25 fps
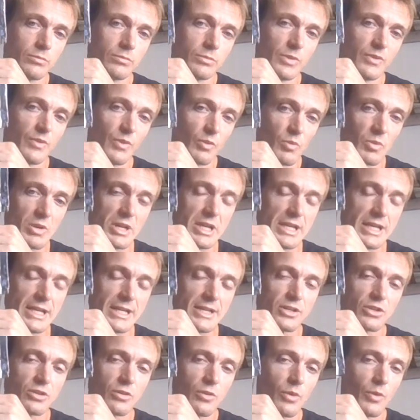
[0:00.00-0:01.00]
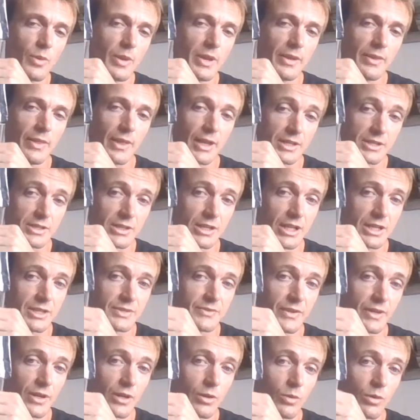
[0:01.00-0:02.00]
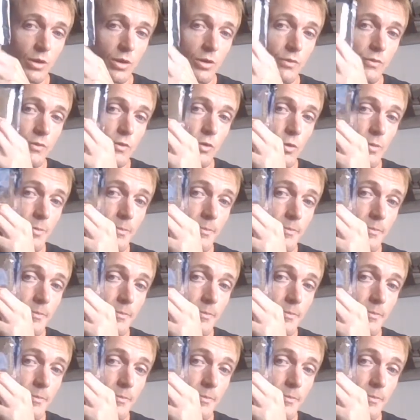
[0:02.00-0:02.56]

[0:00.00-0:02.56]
If I really need something to eat, that's the last thing I will go for.